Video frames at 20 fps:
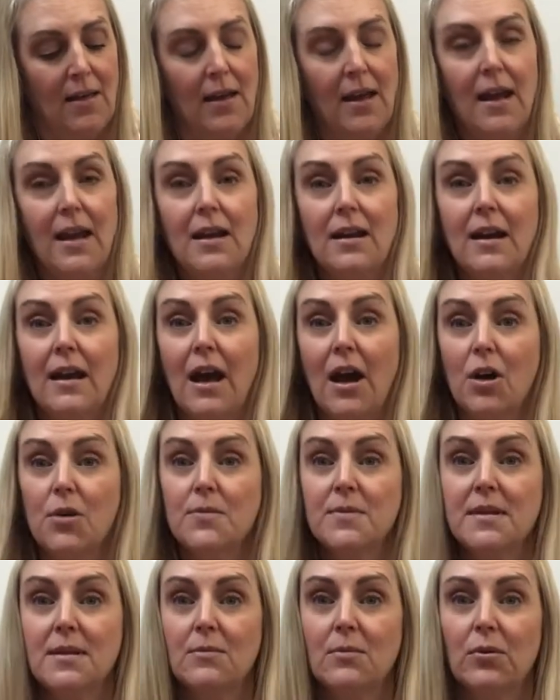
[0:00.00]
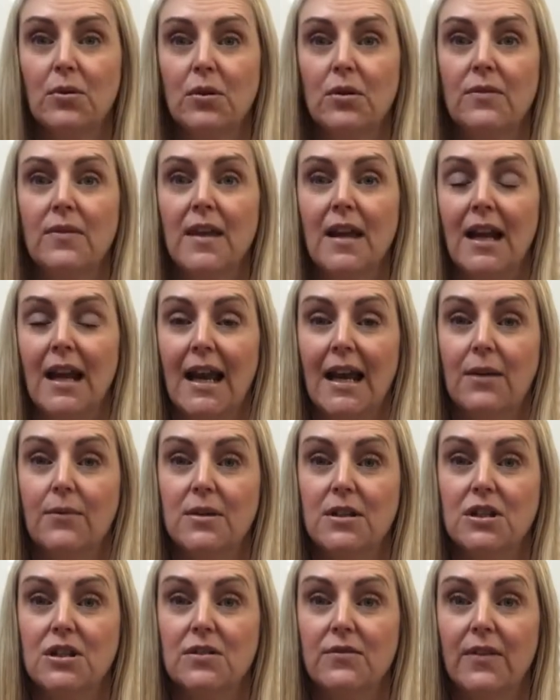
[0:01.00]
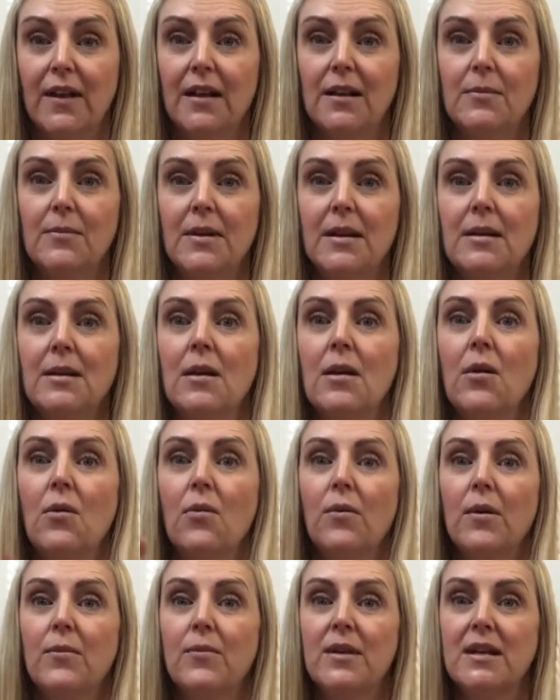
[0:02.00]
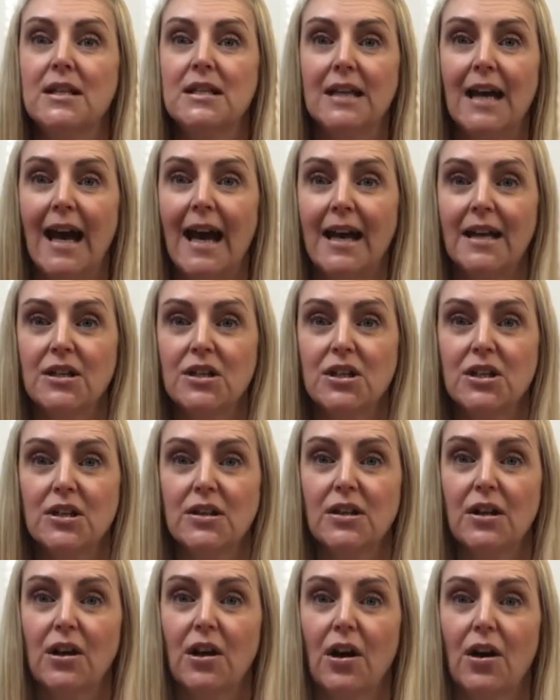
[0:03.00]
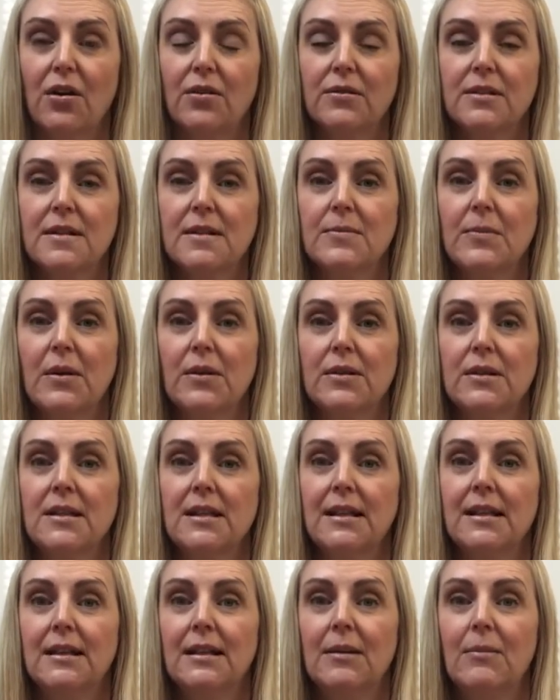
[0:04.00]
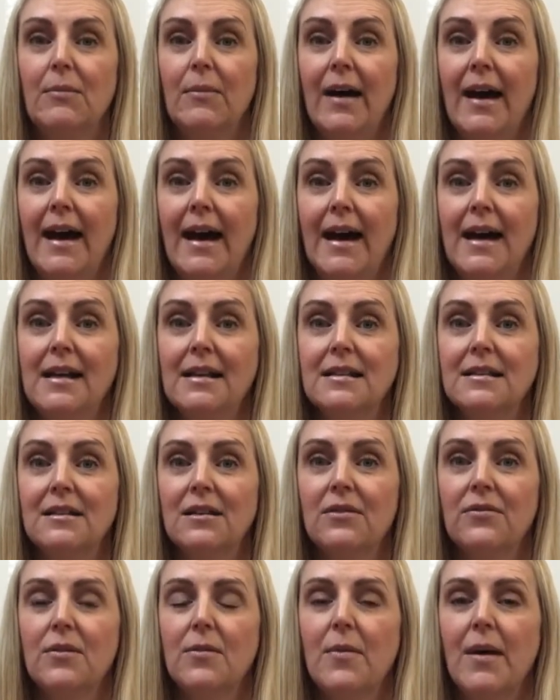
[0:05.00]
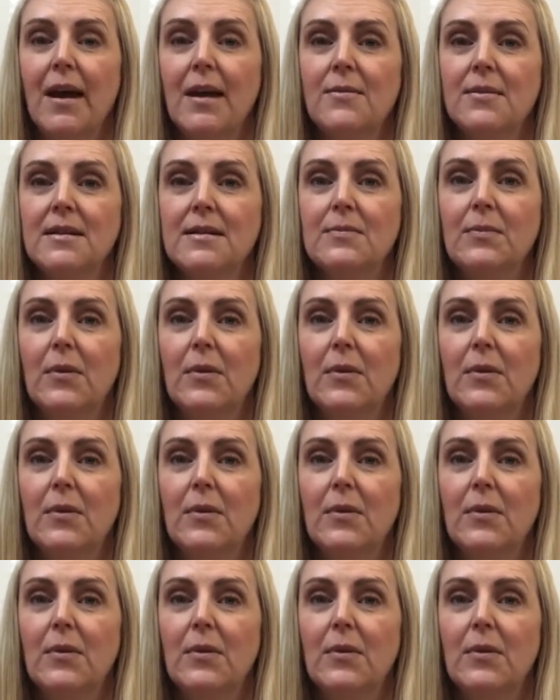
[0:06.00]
It helps improve their language development when we touch the corresponding part of the baby's